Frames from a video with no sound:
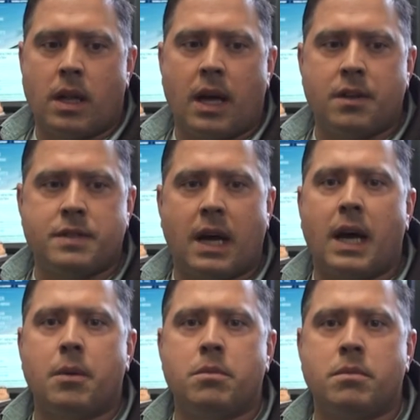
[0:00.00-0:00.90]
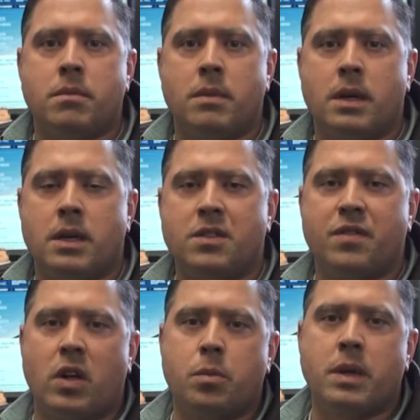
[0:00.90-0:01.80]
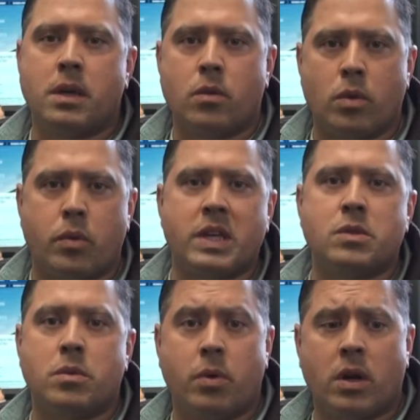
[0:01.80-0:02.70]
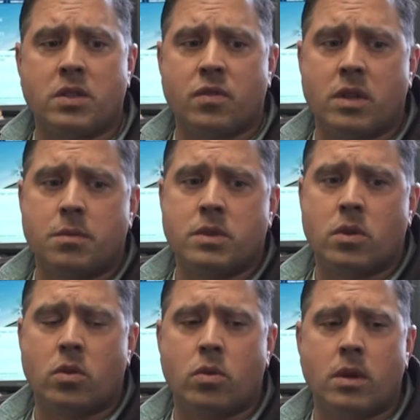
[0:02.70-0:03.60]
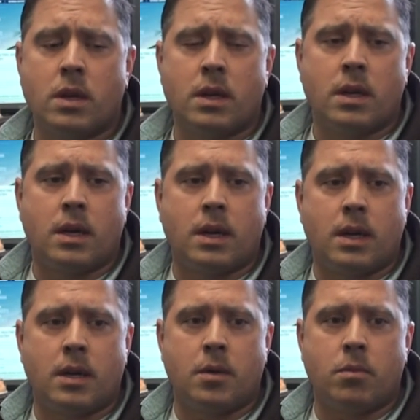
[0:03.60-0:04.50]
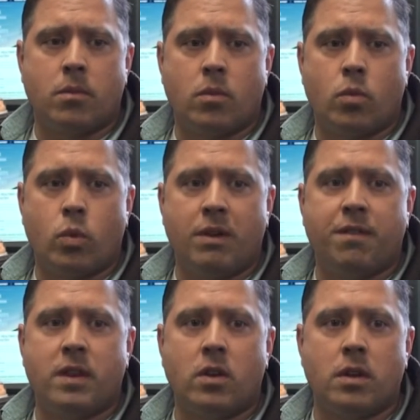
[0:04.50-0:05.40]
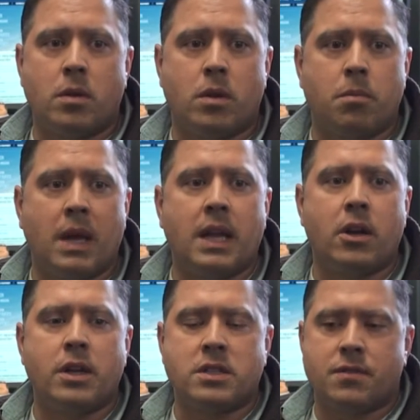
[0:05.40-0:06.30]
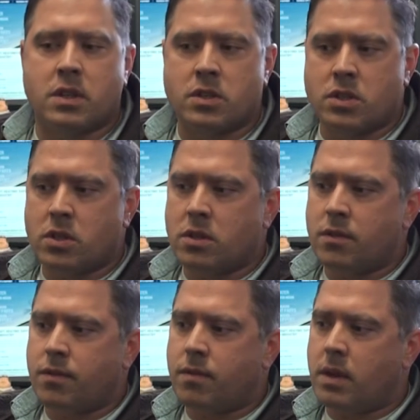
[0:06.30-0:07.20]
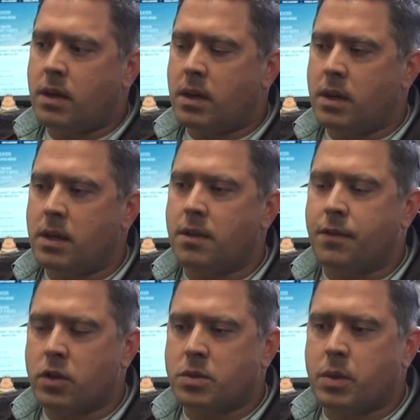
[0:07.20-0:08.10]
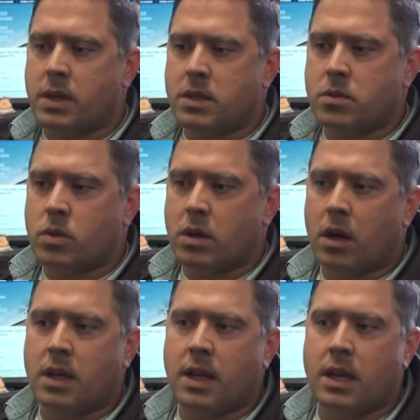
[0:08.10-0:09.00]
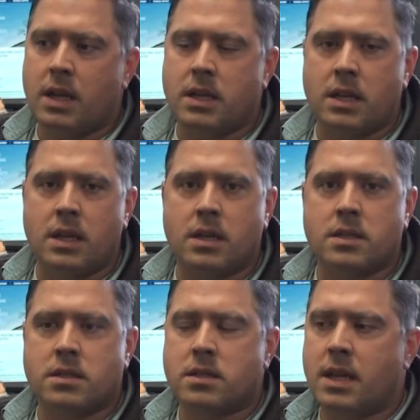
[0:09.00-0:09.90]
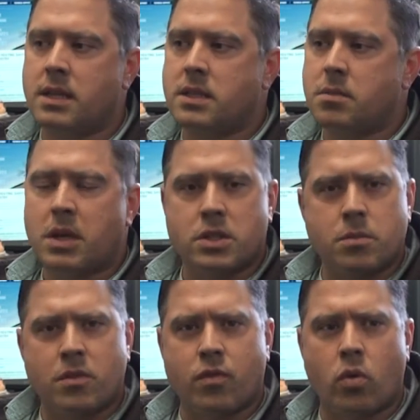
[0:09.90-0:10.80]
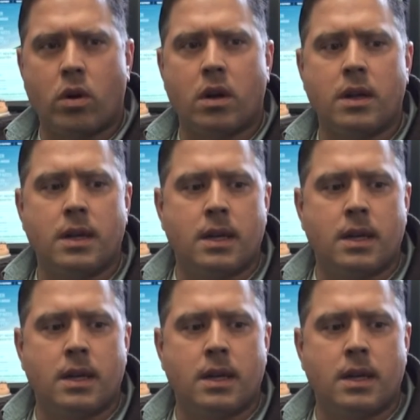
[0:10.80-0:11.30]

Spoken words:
a lot of time developing replacement parts for them. So we feel the main areas of concern in the first place regarding that AD, and as Dennis had mentioned before,